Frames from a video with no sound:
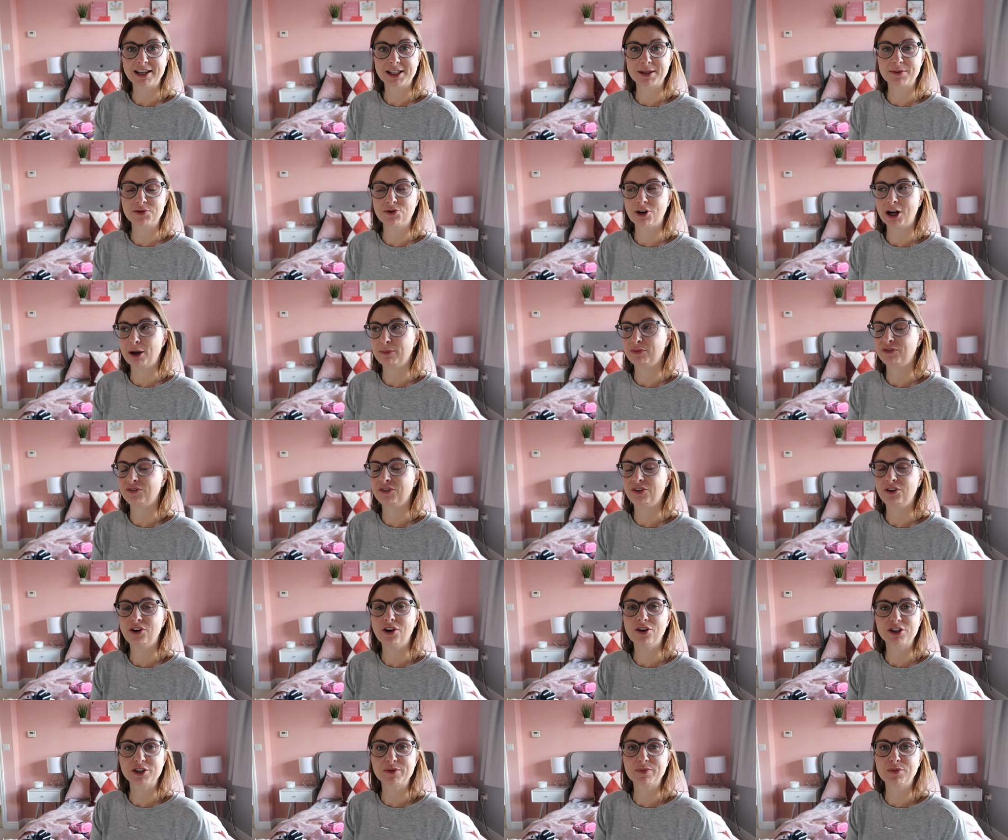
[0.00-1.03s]
subscribe for
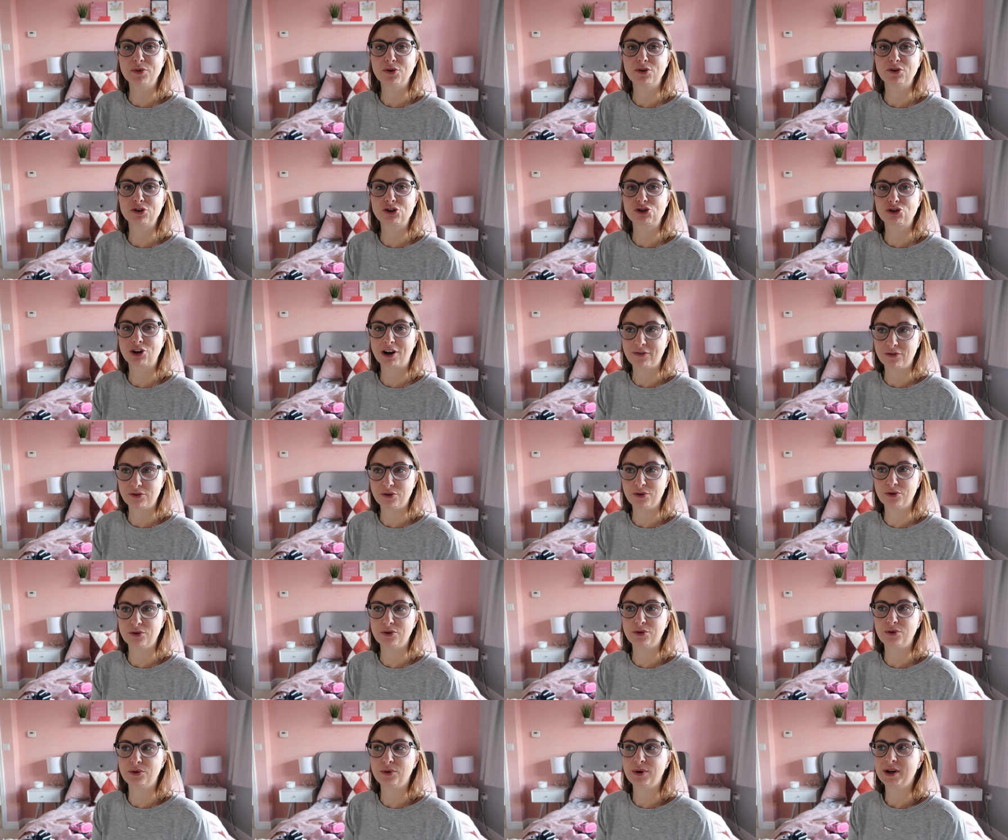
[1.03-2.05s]
lots more
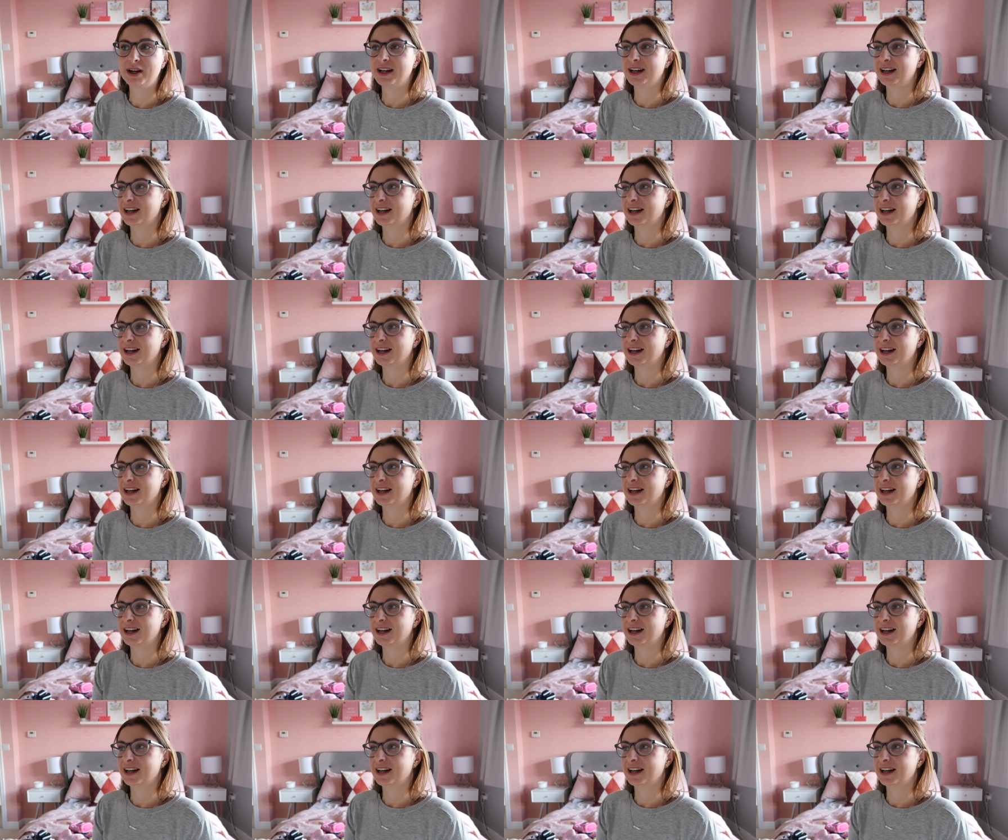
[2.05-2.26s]
travel